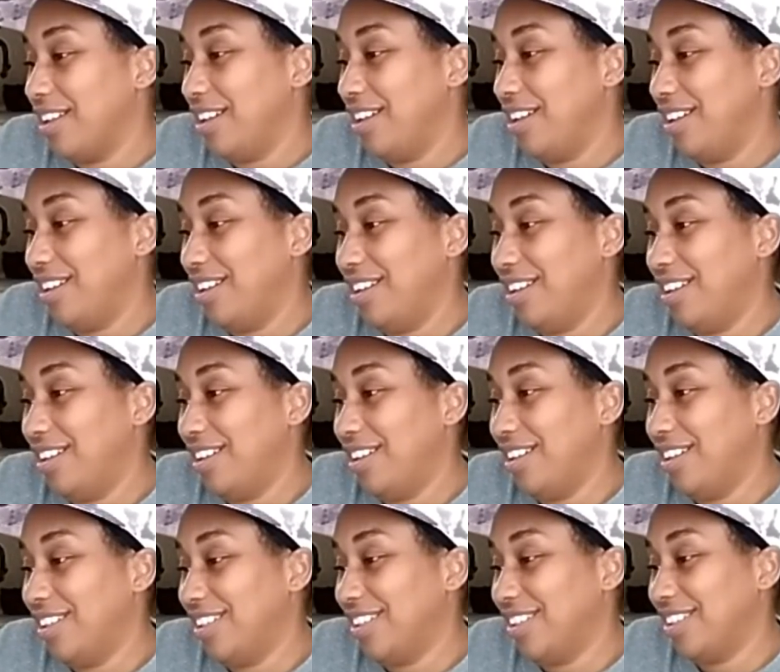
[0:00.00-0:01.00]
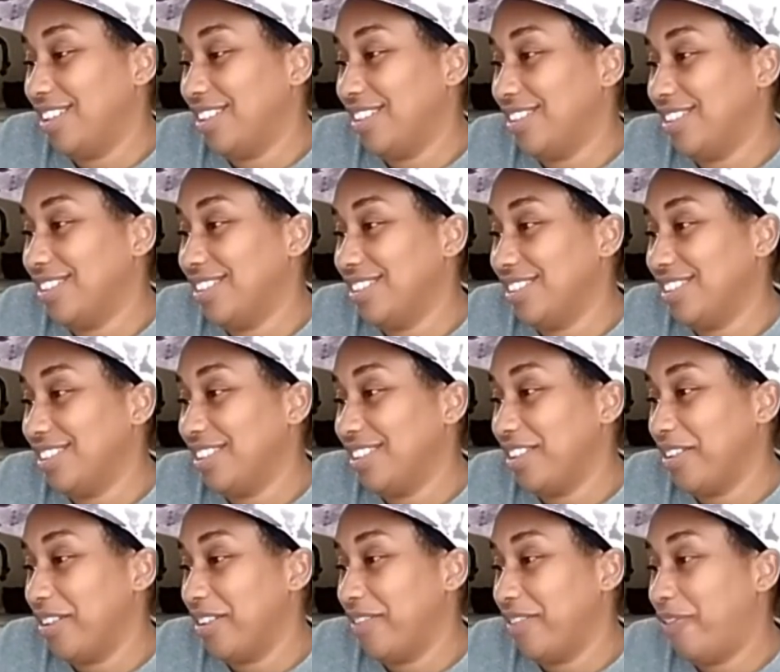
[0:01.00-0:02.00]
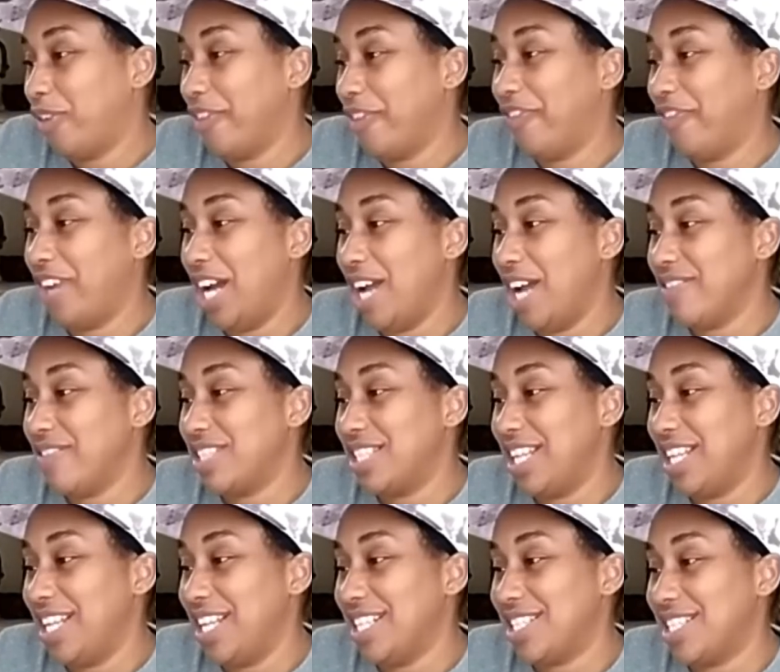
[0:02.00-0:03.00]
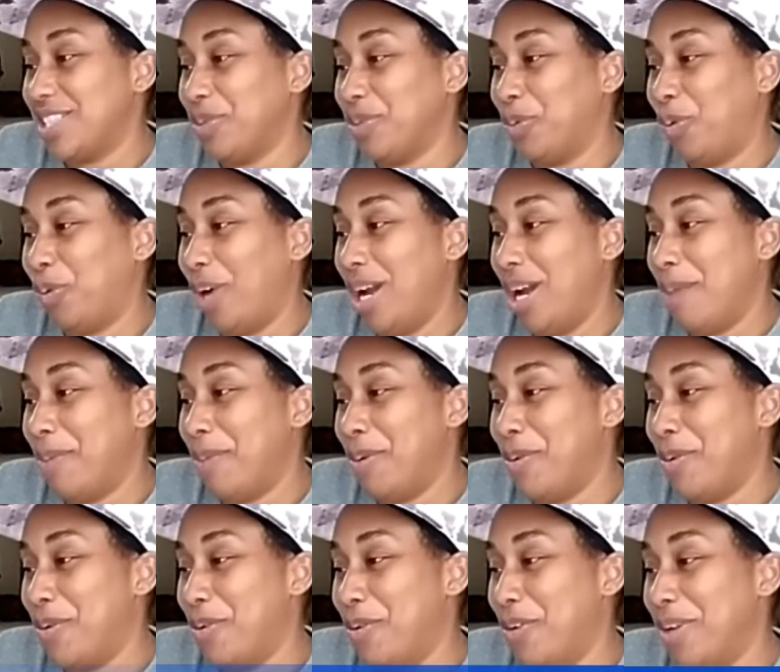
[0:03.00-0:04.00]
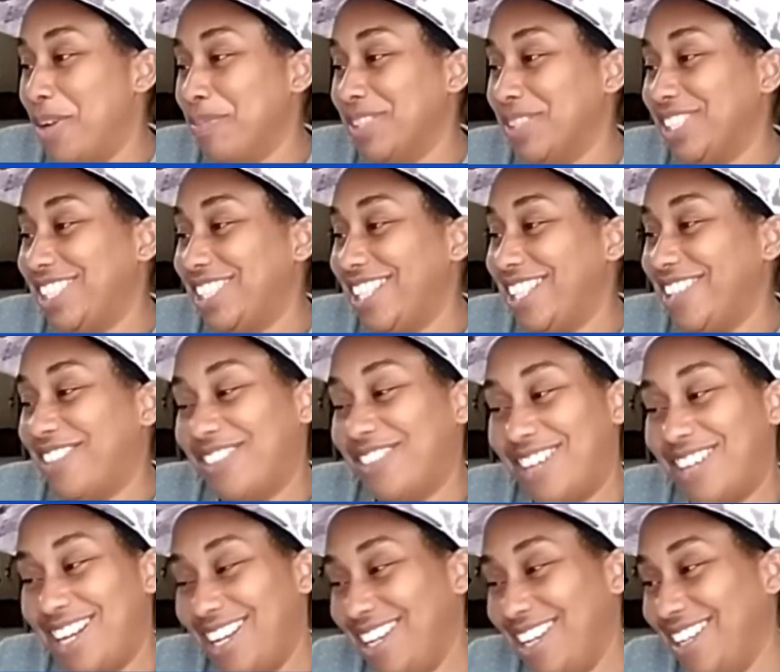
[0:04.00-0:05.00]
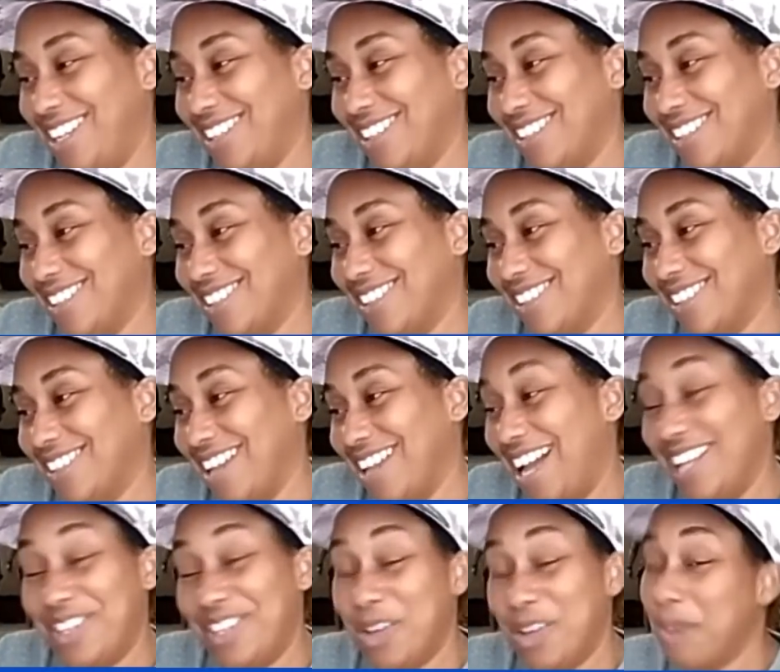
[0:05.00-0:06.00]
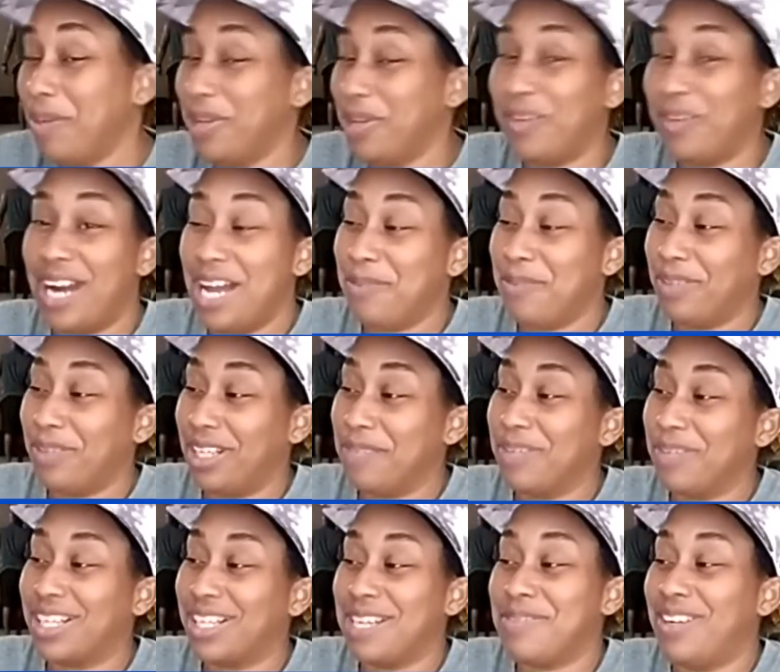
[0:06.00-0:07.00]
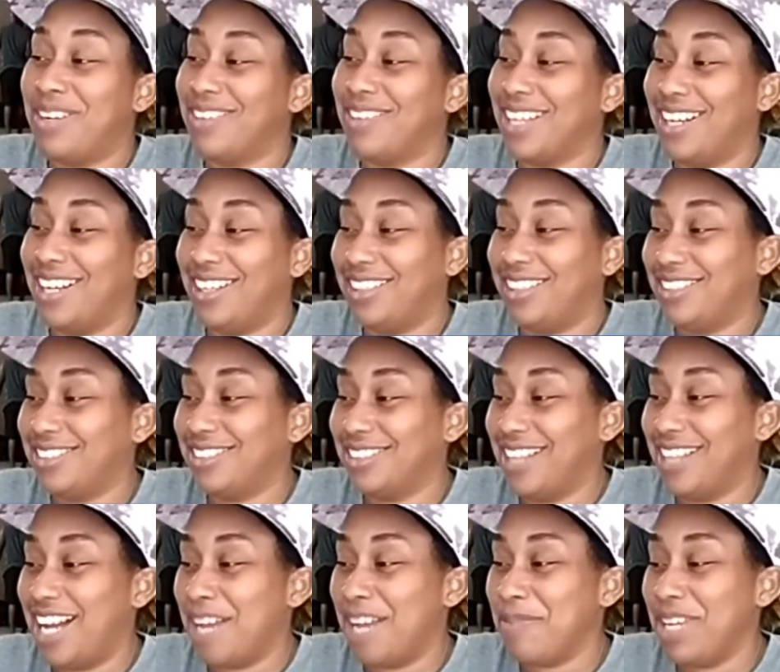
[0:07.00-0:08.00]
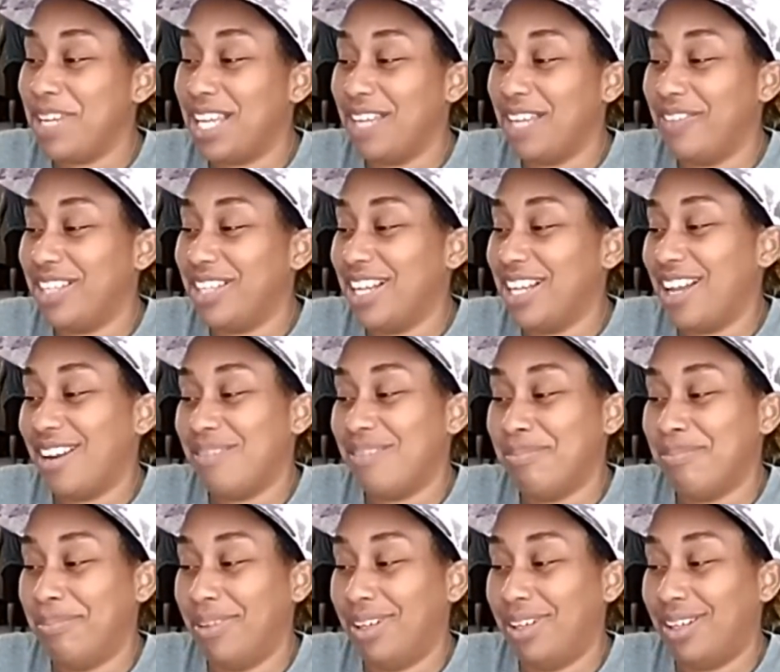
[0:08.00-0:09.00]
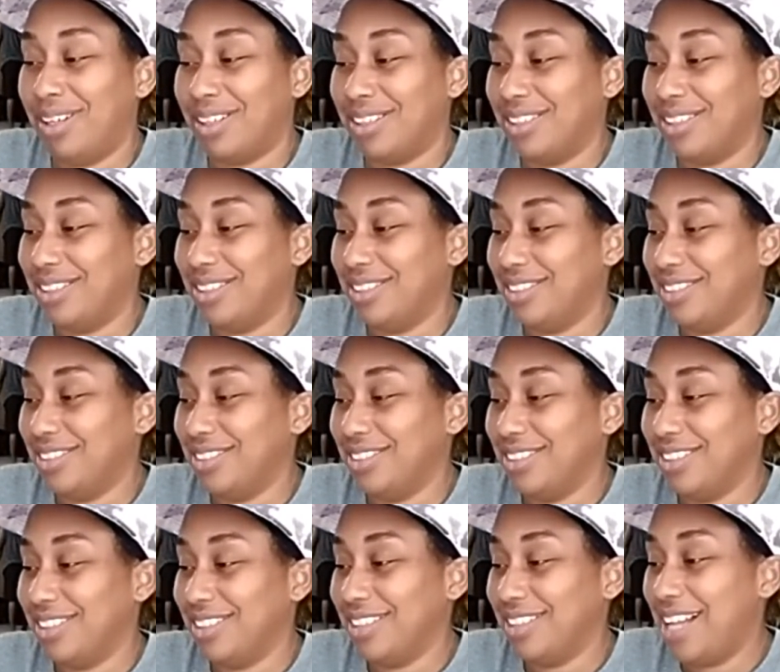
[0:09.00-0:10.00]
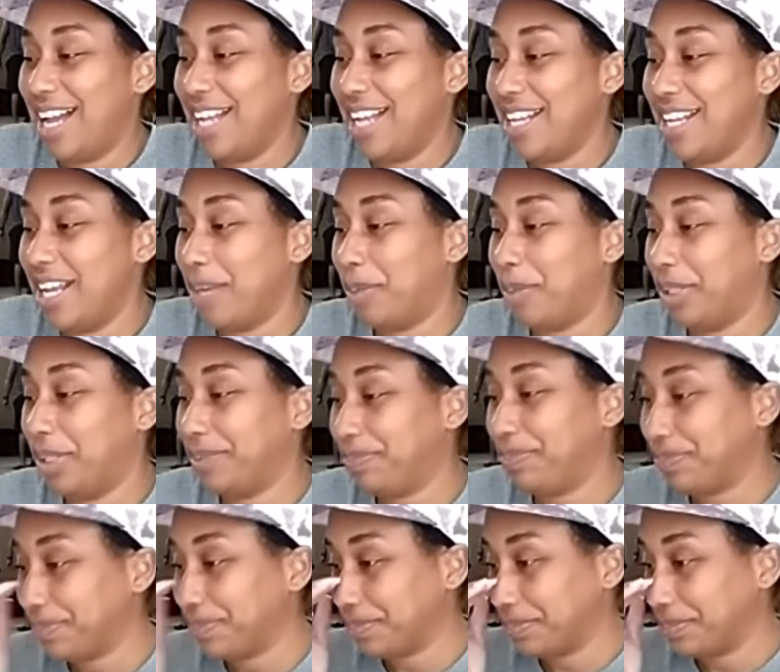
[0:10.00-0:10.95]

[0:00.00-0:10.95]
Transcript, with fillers: Uh, for five cents, ramble on, Michelle, right? I do be rambling, but come on, y'all. I be giving y'all the butter. Hi, Deborah.